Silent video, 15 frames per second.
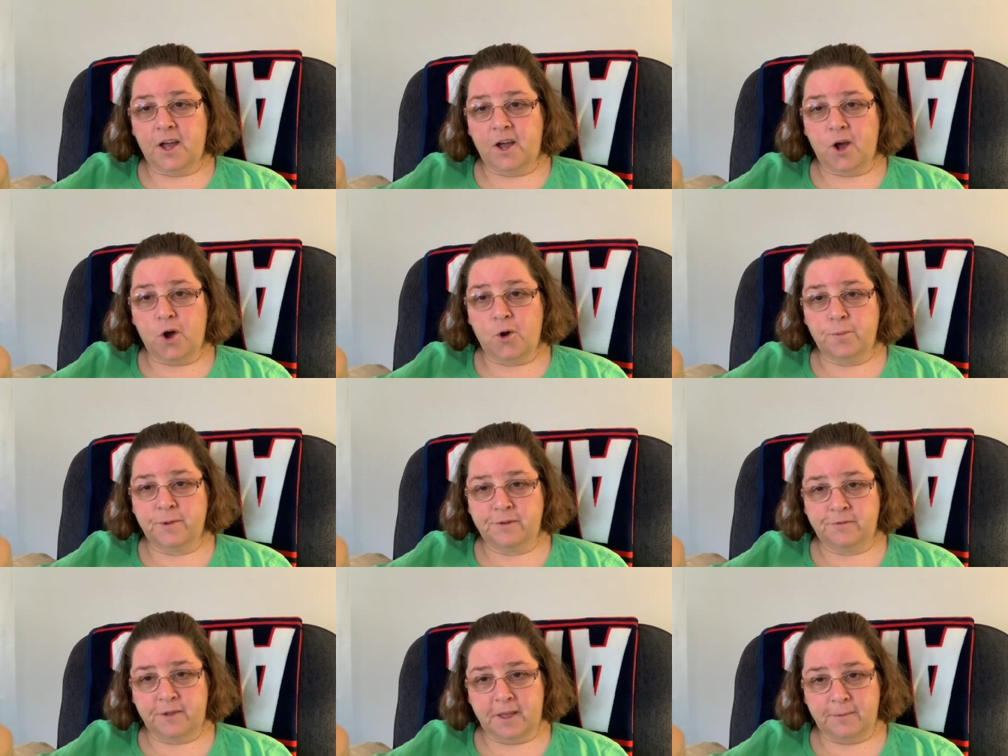Home
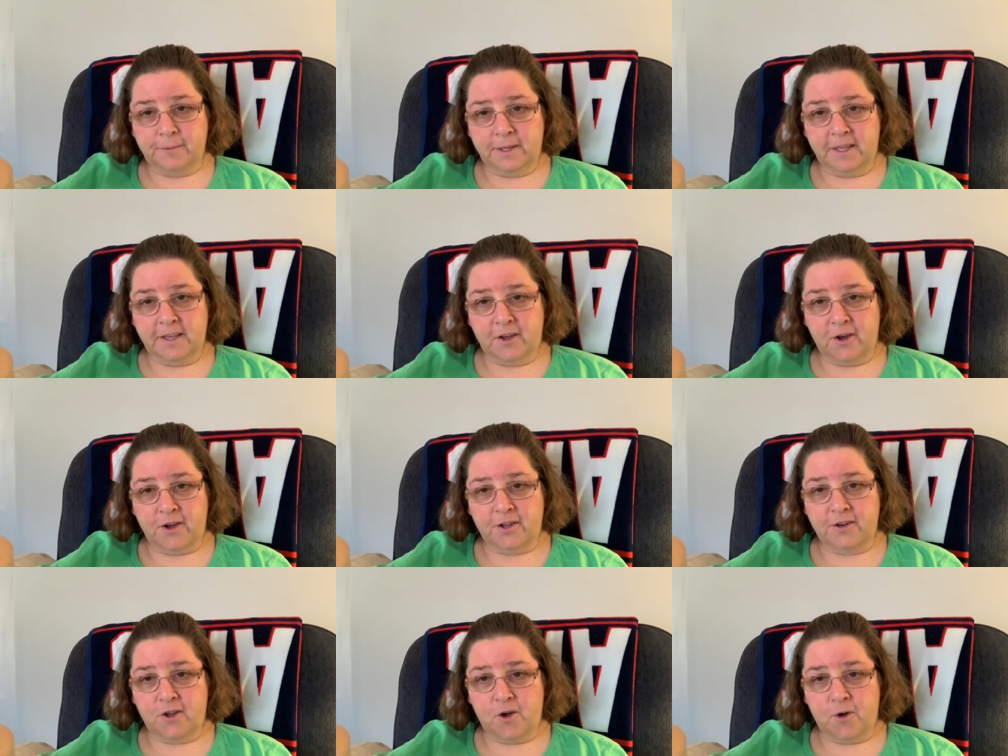and Family
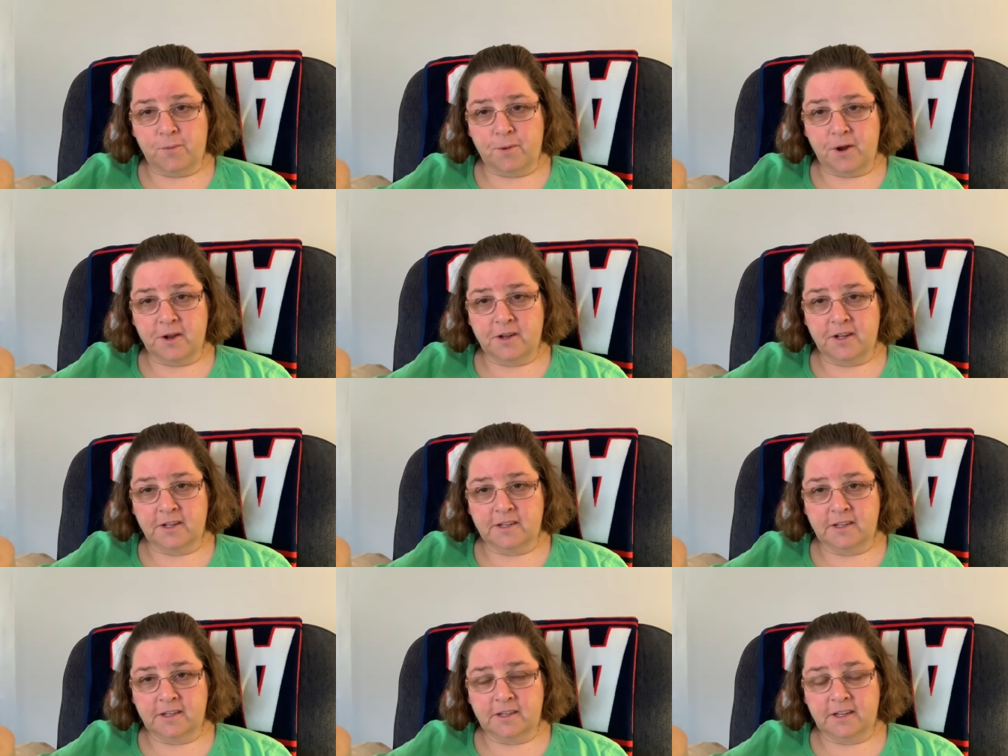on Hallmark.
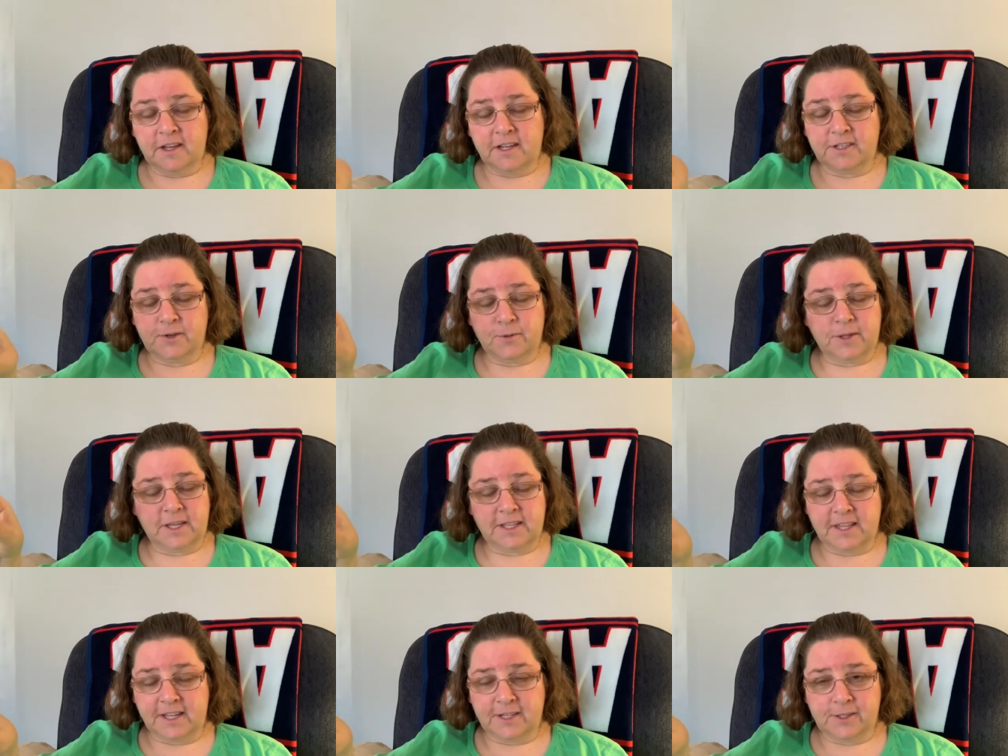I don't
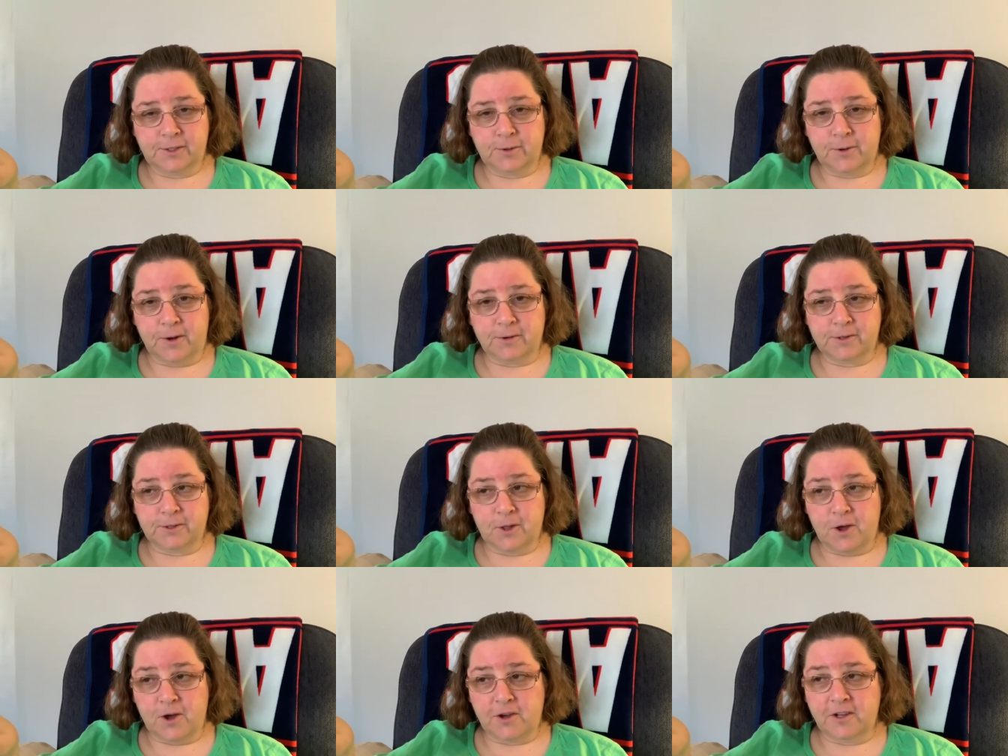like that it's two hours
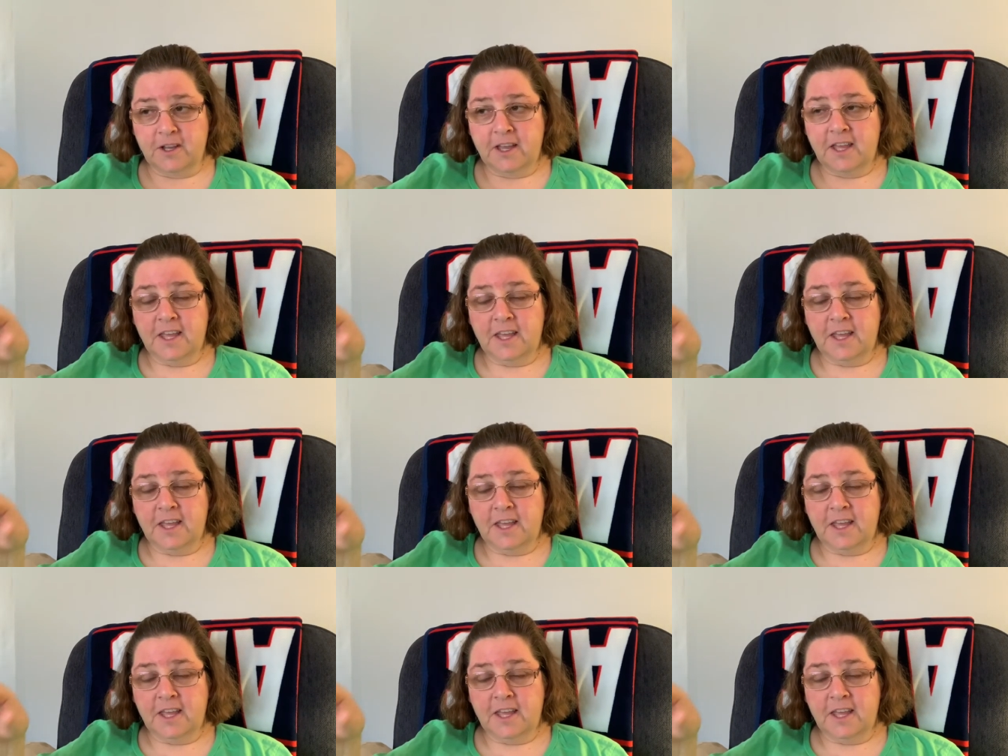long.